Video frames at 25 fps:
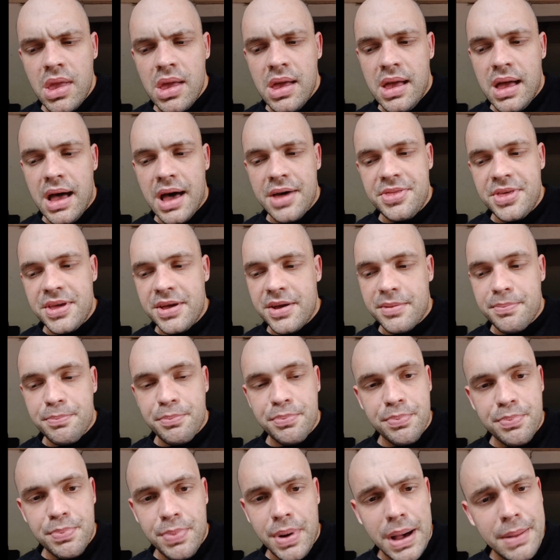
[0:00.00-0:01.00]
I think
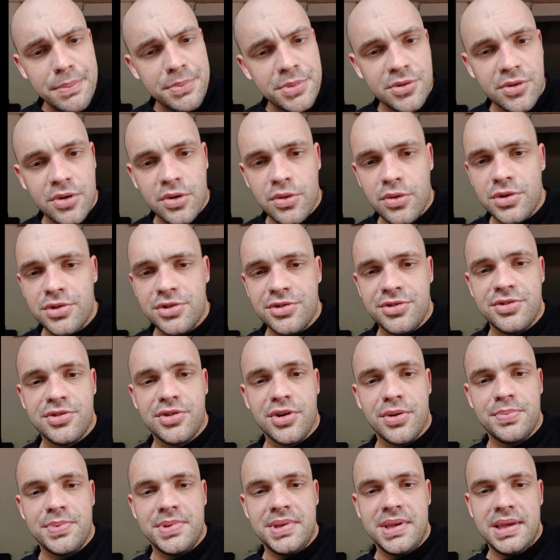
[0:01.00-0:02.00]
pumps are always
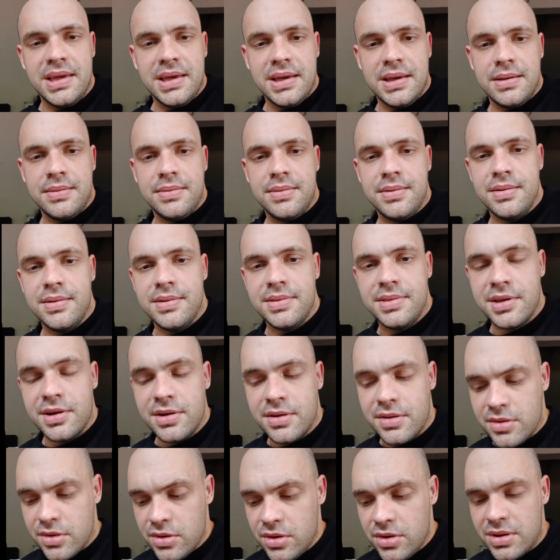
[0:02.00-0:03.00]
top tier. The
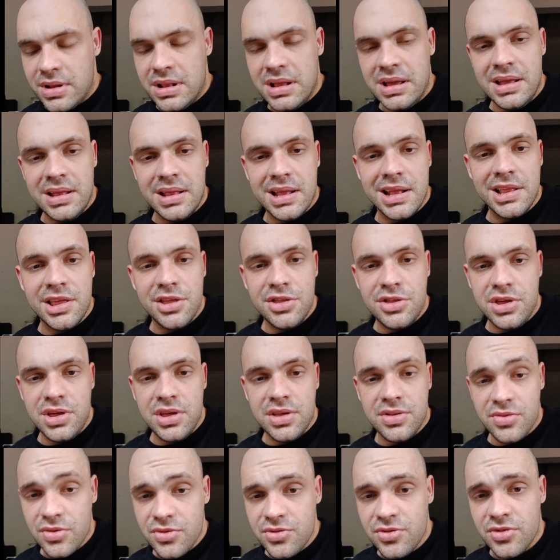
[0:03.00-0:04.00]
good clean energy
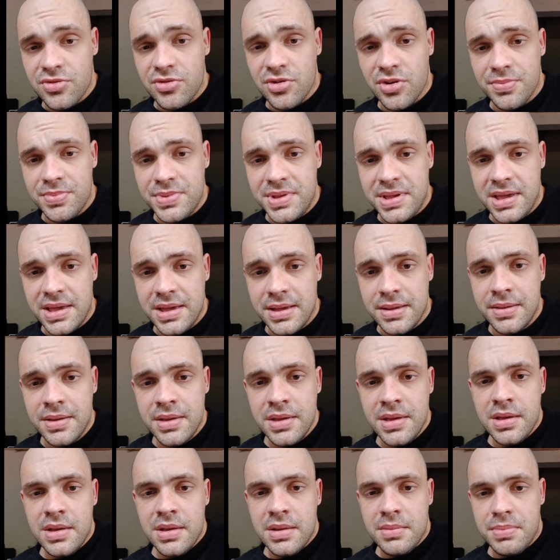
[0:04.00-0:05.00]
is also top tier,
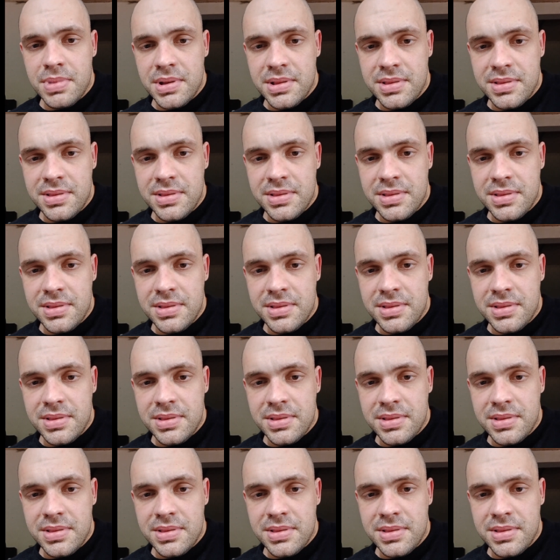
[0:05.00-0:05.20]
but